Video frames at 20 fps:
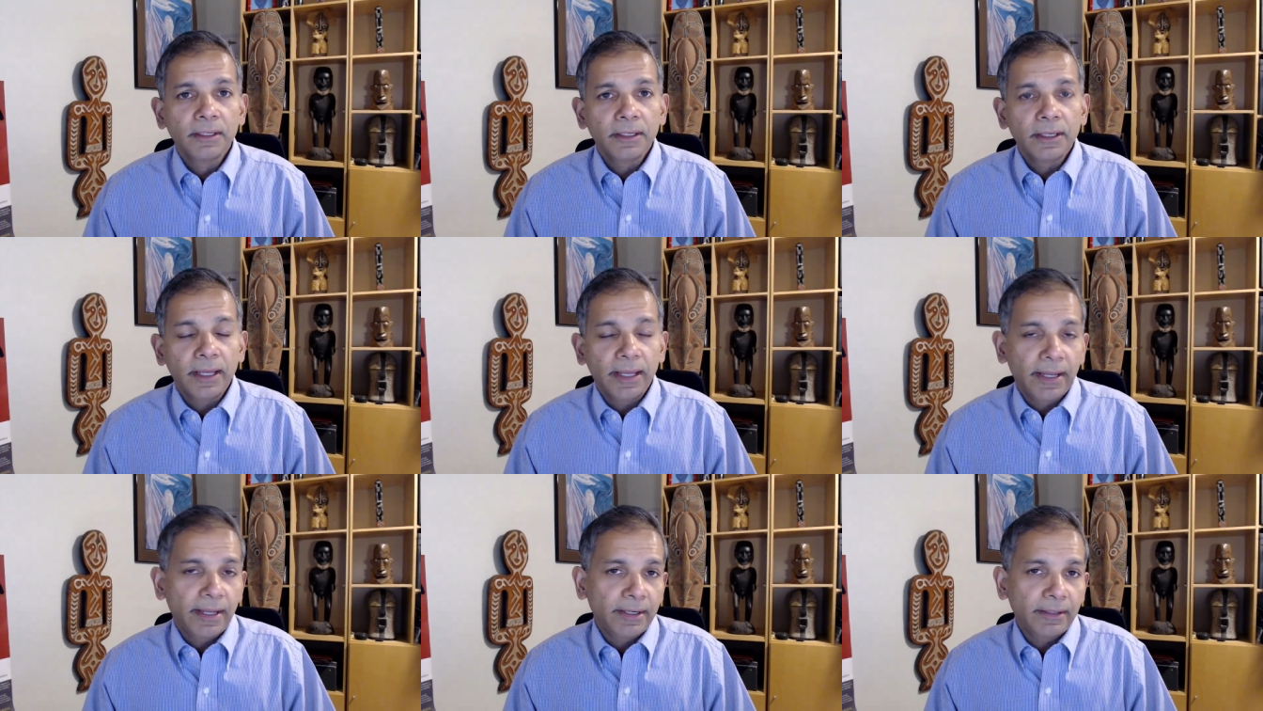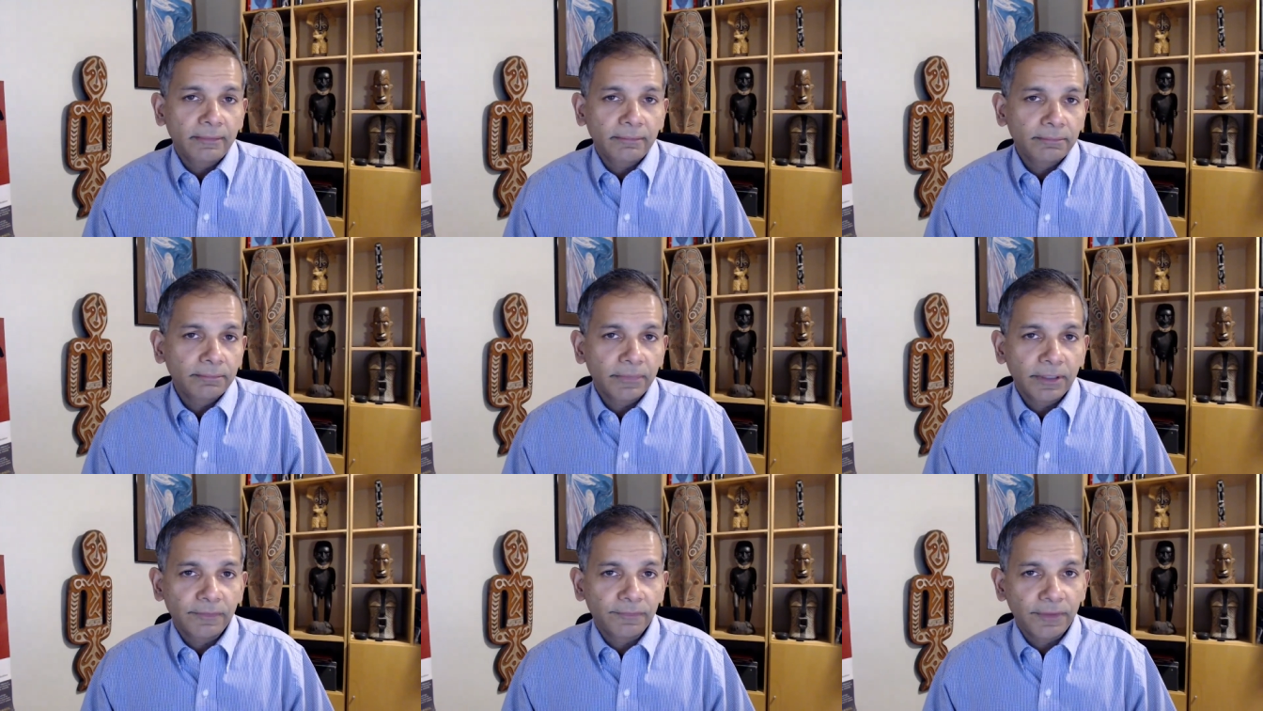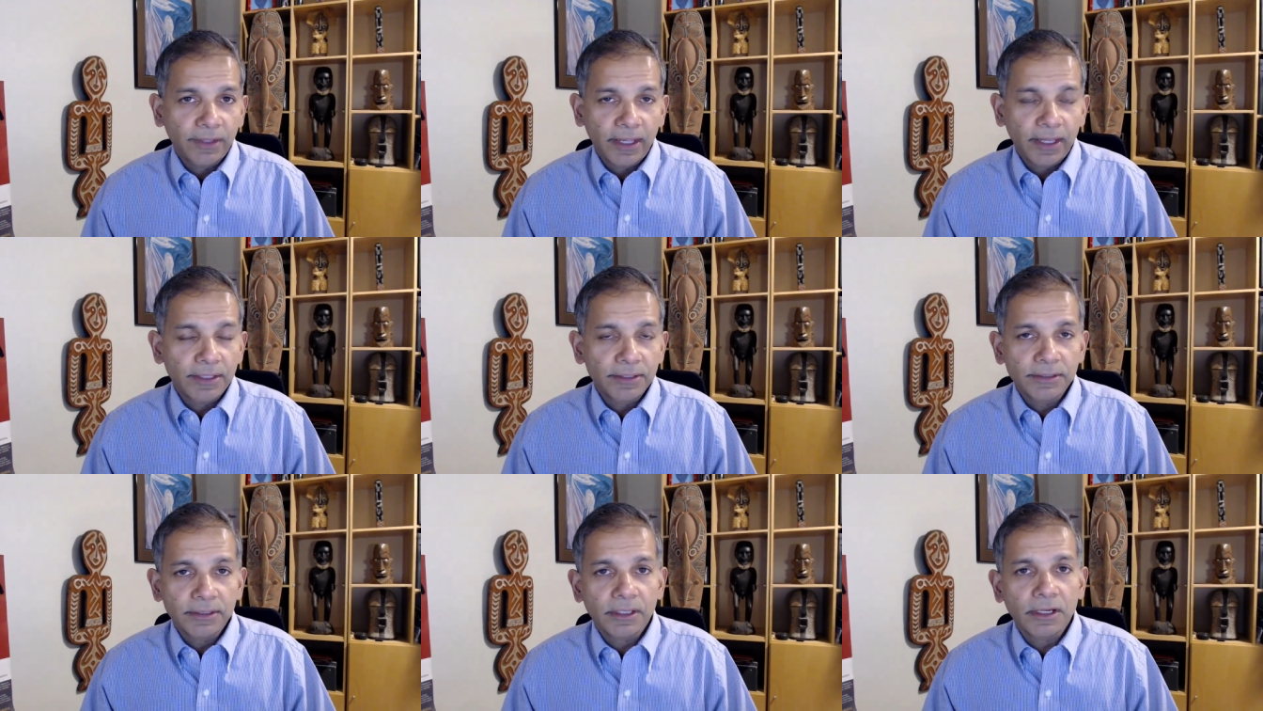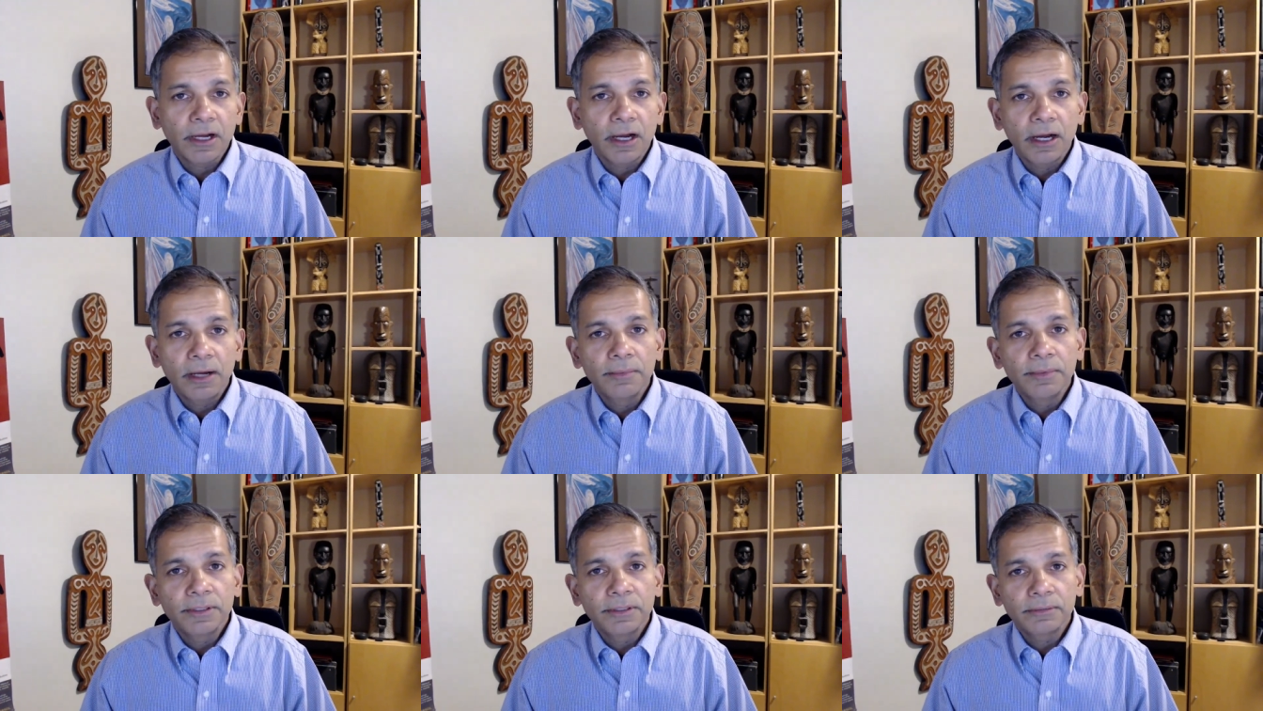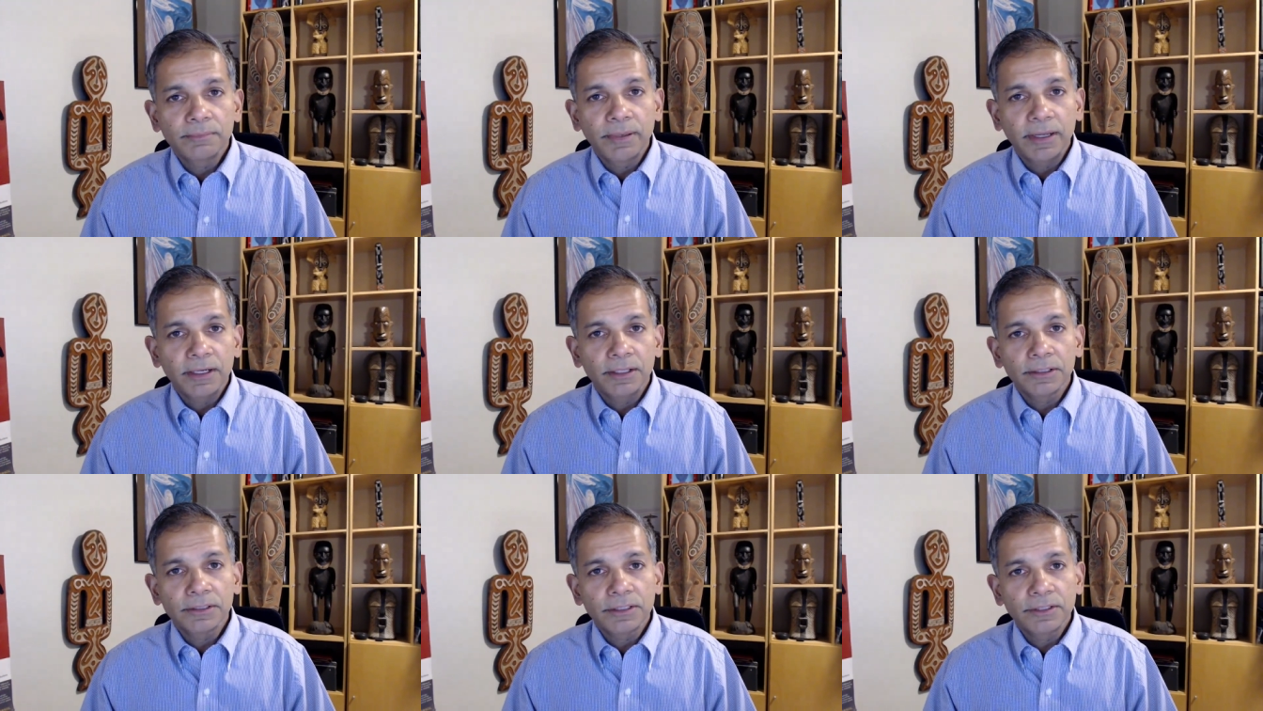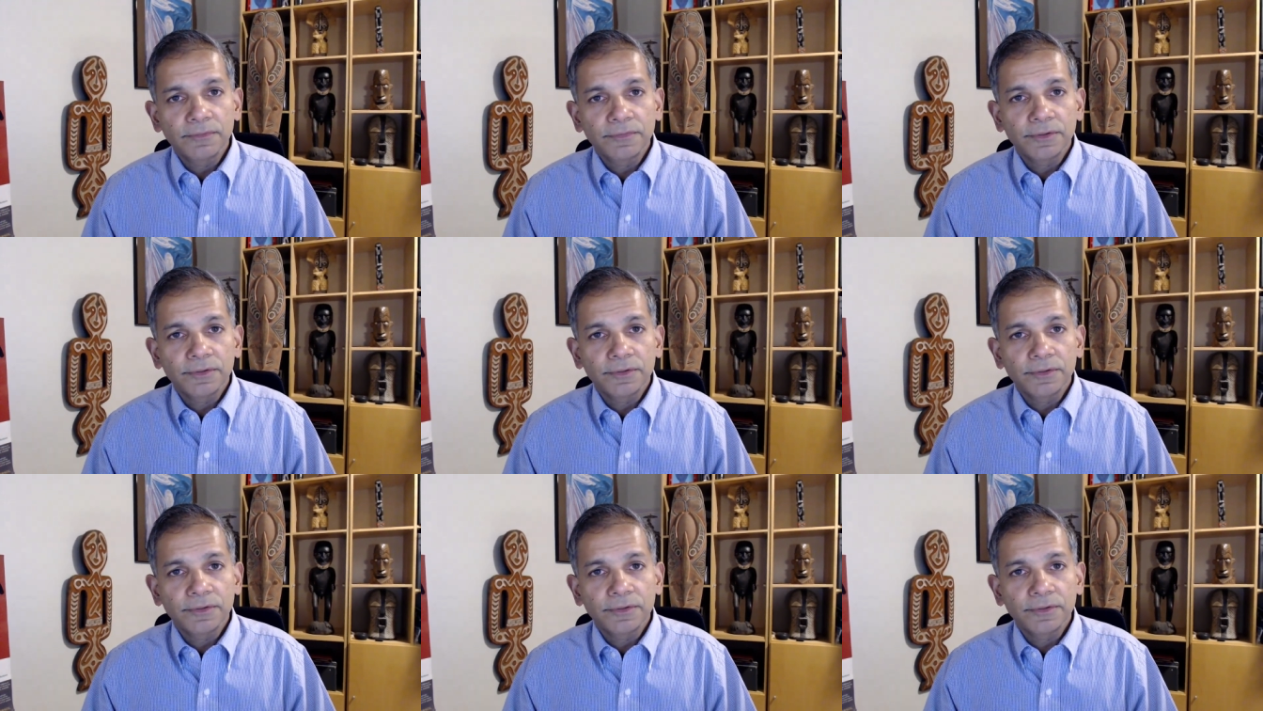And if there is a carbon penalty